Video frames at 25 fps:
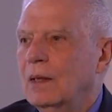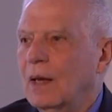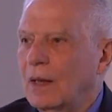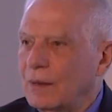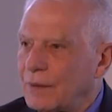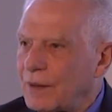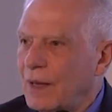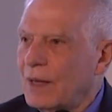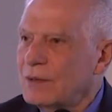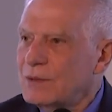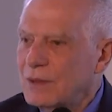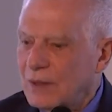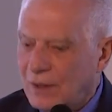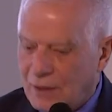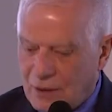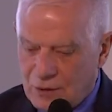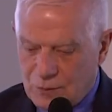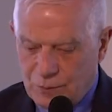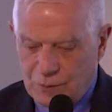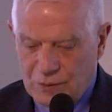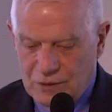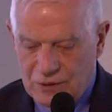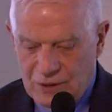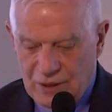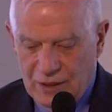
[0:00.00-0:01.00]
And the answer has
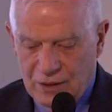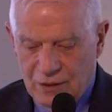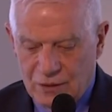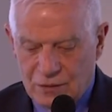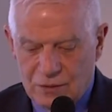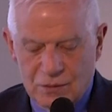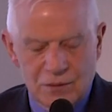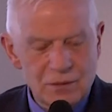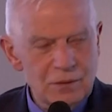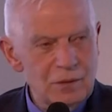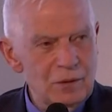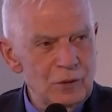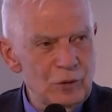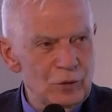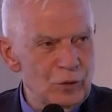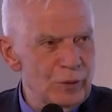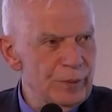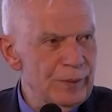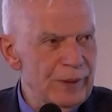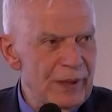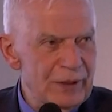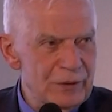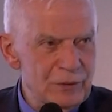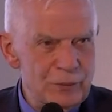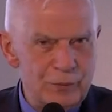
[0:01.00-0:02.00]
been yes.
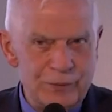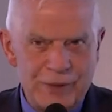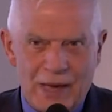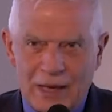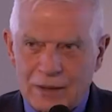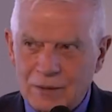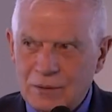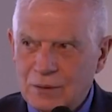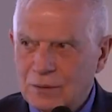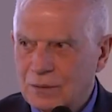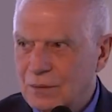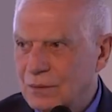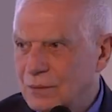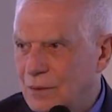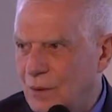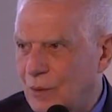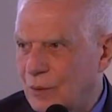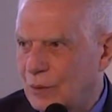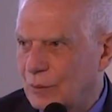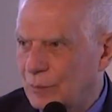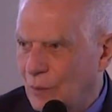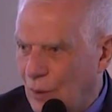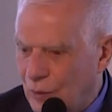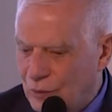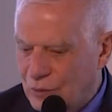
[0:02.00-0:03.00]
Europe has reacted in a
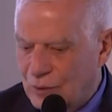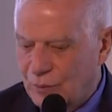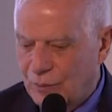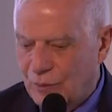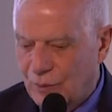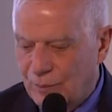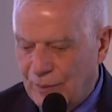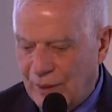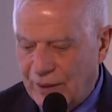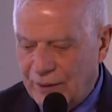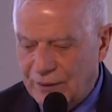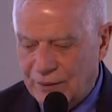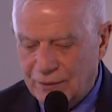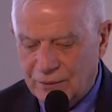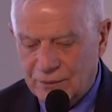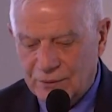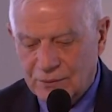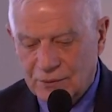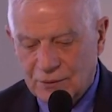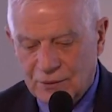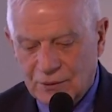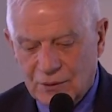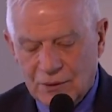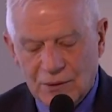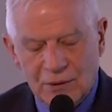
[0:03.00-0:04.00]
remarkable manner
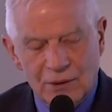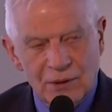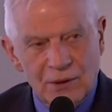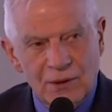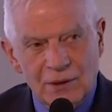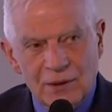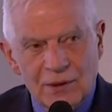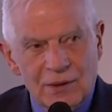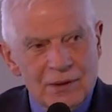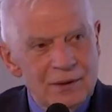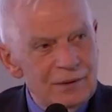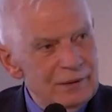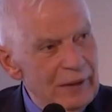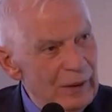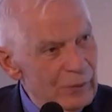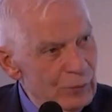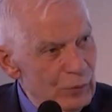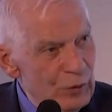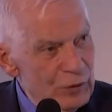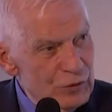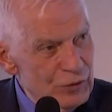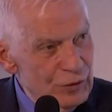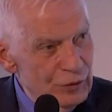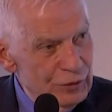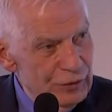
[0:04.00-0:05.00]
that
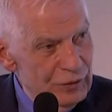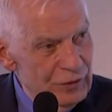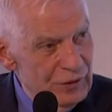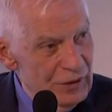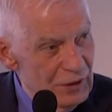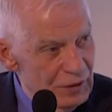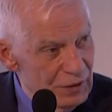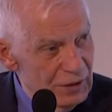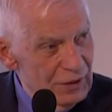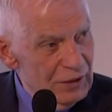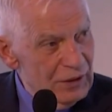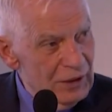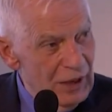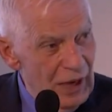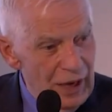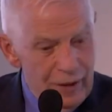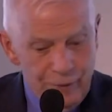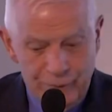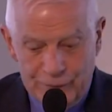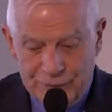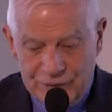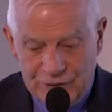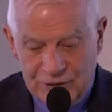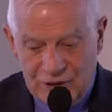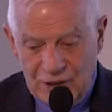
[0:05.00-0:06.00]
was neither
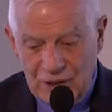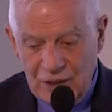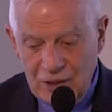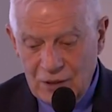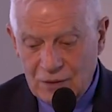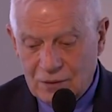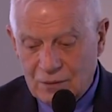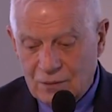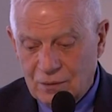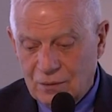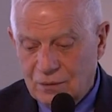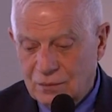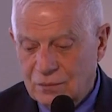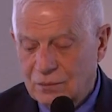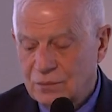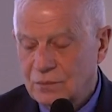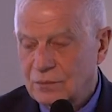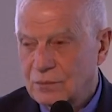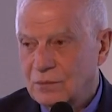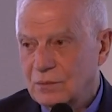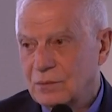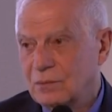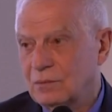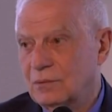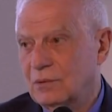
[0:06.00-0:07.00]
guaranteed
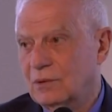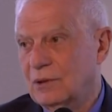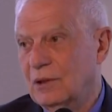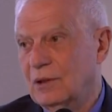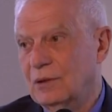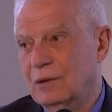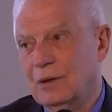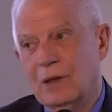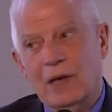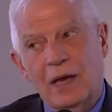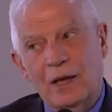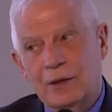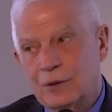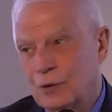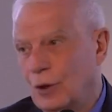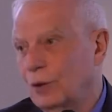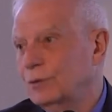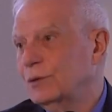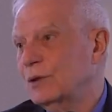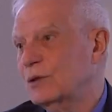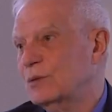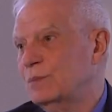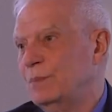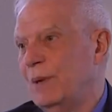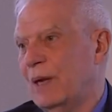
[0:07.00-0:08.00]
and
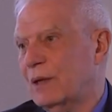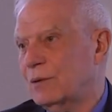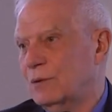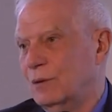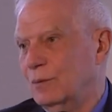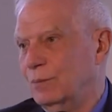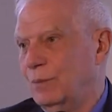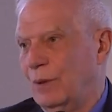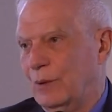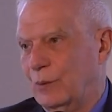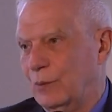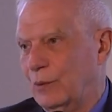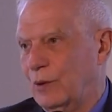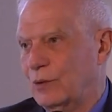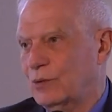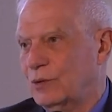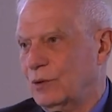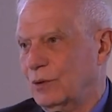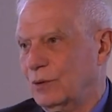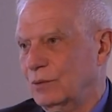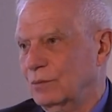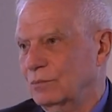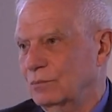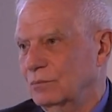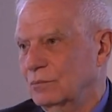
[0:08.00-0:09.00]
not expected by
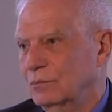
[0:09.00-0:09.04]
Russia.